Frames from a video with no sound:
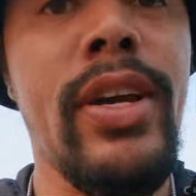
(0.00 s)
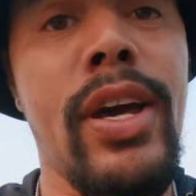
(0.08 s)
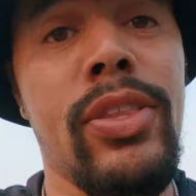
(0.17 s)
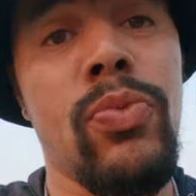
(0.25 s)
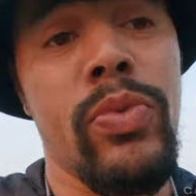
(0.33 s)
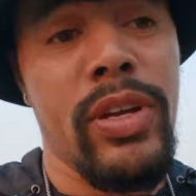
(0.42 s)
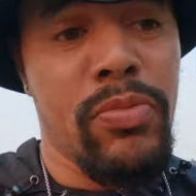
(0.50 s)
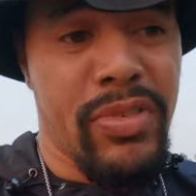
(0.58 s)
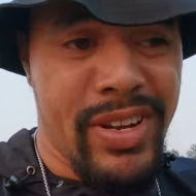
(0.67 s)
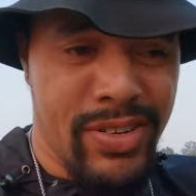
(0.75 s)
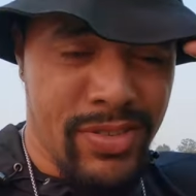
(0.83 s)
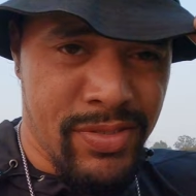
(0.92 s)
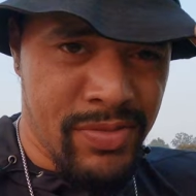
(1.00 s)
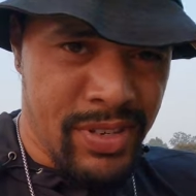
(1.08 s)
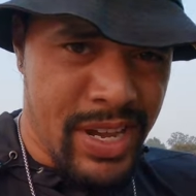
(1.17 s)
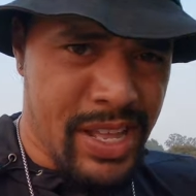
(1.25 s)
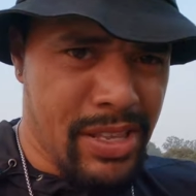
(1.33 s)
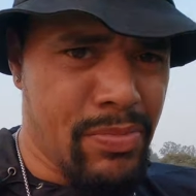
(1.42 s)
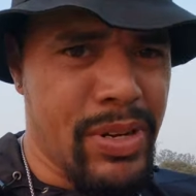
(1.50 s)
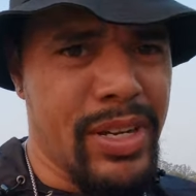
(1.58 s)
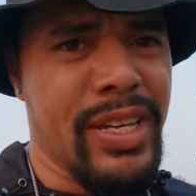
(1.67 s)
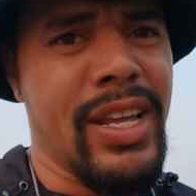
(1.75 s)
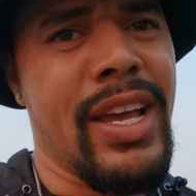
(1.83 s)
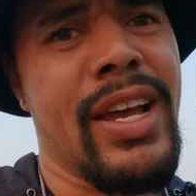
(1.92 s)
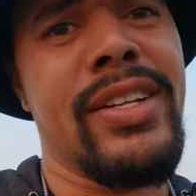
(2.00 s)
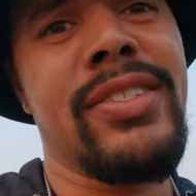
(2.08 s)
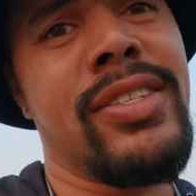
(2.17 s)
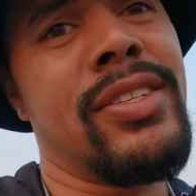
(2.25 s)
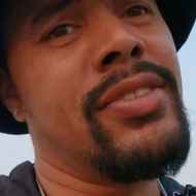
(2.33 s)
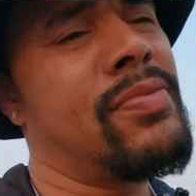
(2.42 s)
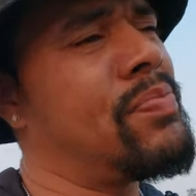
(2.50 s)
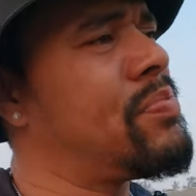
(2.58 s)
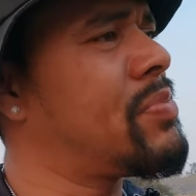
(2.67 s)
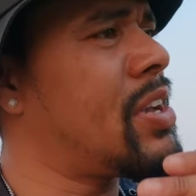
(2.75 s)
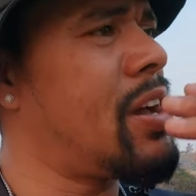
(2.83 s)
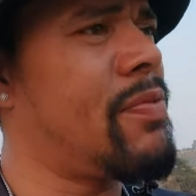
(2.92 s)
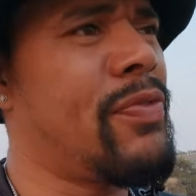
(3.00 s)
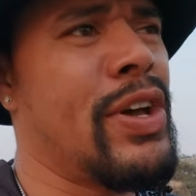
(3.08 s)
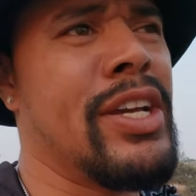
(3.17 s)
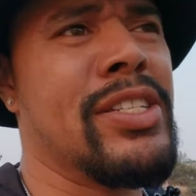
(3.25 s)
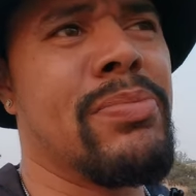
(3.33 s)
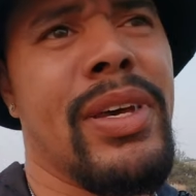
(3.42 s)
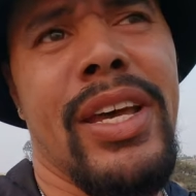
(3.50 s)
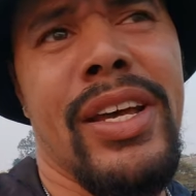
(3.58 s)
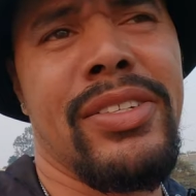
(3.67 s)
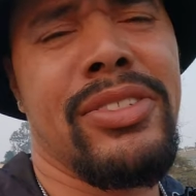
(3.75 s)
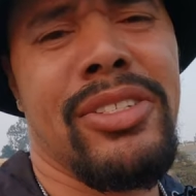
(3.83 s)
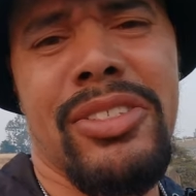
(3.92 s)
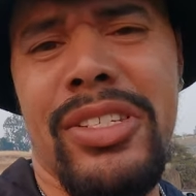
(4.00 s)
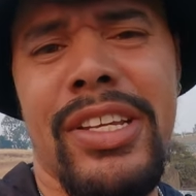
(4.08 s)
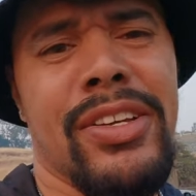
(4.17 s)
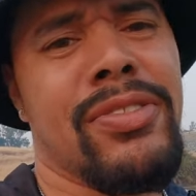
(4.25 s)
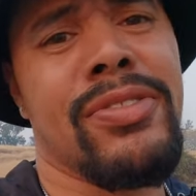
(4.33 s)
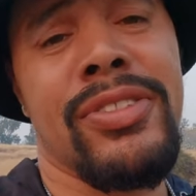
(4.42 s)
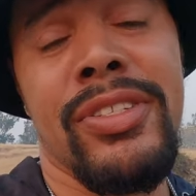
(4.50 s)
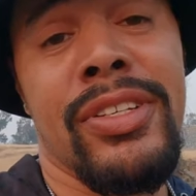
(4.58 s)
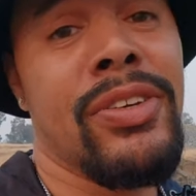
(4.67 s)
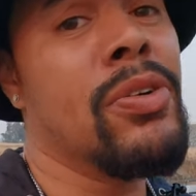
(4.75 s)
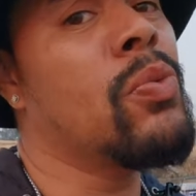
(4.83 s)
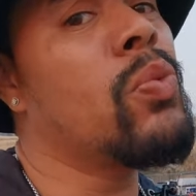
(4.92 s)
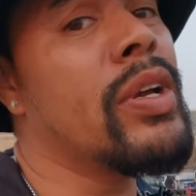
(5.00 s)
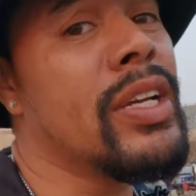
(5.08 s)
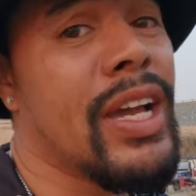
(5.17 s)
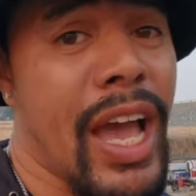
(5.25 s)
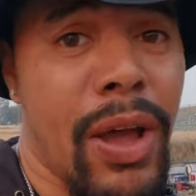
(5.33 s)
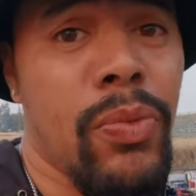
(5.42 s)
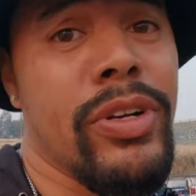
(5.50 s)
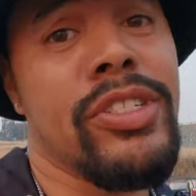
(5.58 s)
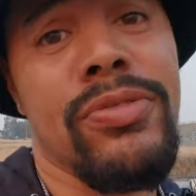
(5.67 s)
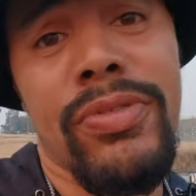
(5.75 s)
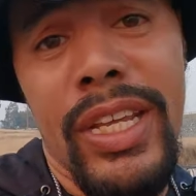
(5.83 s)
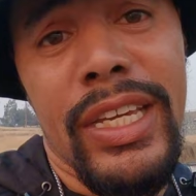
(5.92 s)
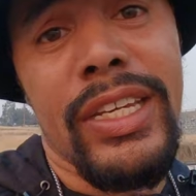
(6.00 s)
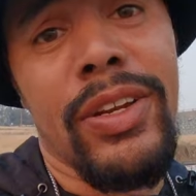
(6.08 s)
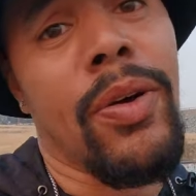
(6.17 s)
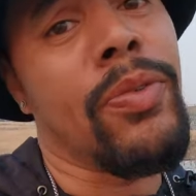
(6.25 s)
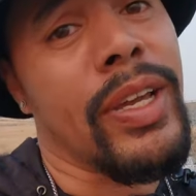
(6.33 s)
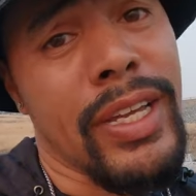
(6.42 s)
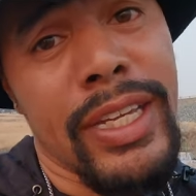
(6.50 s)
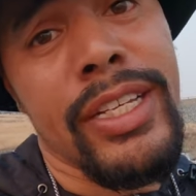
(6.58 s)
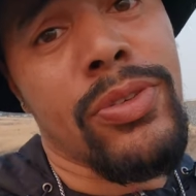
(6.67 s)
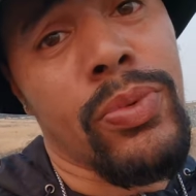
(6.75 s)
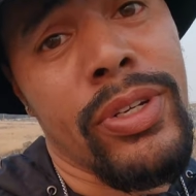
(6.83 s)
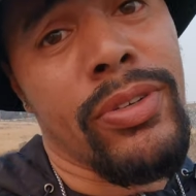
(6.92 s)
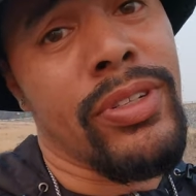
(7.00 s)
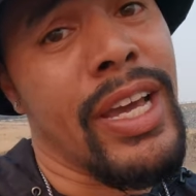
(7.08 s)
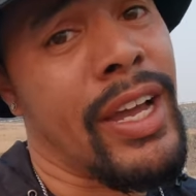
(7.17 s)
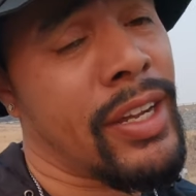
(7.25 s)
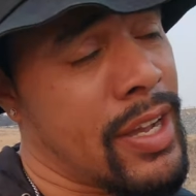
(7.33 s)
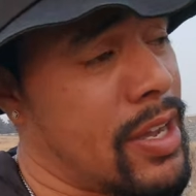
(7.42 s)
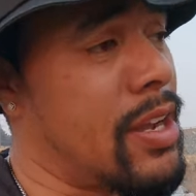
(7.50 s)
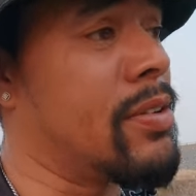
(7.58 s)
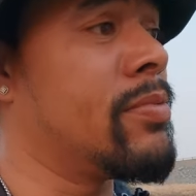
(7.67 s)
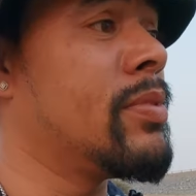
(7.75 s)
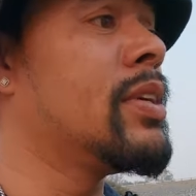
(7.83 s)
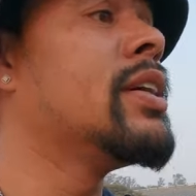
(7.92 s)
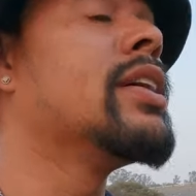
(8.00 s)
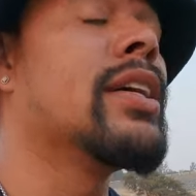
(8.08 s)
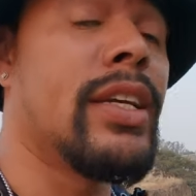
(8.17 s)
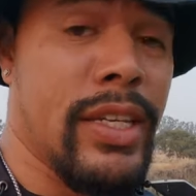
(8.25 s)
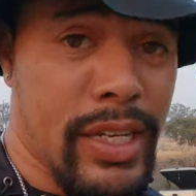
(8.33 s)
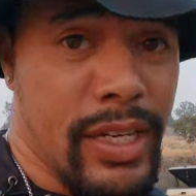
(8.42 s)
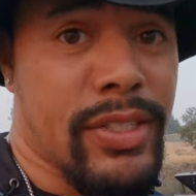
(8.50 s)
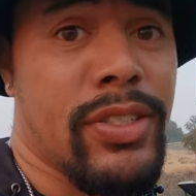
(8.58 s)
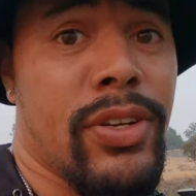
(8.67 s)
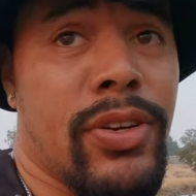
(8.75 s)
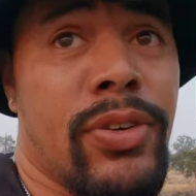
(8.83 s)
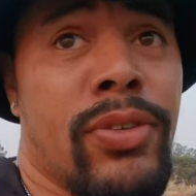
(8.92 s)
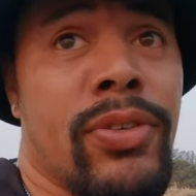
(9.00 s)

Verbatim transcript: Got the windbreaker, got the bucket hats, got face masks, stickers, we got what you need on itgetsreel.com. Yes, sir.